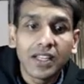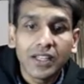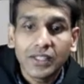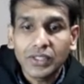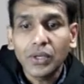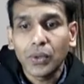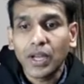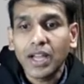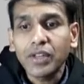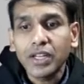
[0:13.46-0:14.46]
So
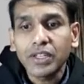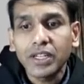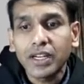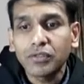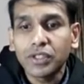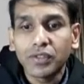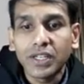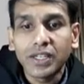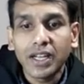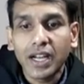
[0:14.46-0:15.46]
have you ever heard of the
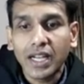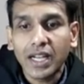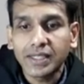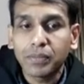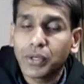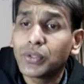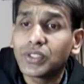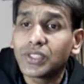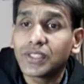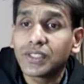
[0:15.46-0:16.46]
word
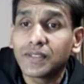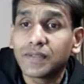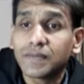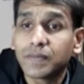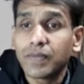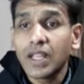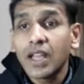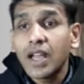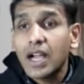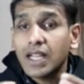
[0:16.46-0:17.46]
asymptotes?
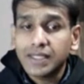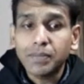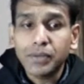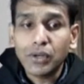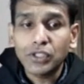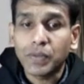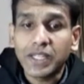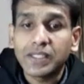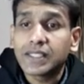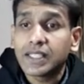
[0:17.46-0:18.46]
Asymptotes
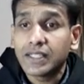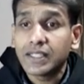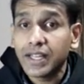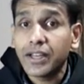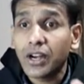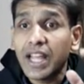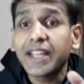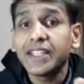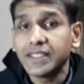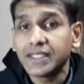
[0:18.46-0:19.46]
means they are
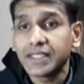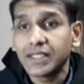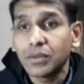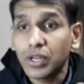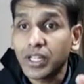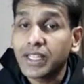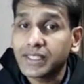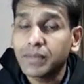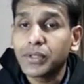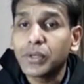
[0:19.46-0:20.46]
lines. What are
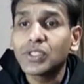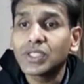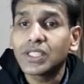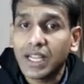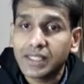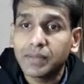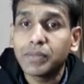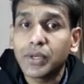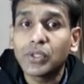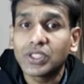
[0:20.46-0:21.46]
asymptotes?
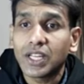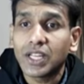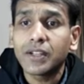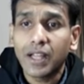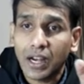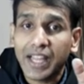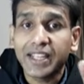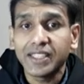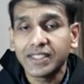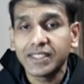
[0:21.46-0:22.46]
Asymptotes are
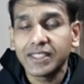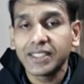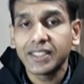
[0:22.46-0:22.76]
lines.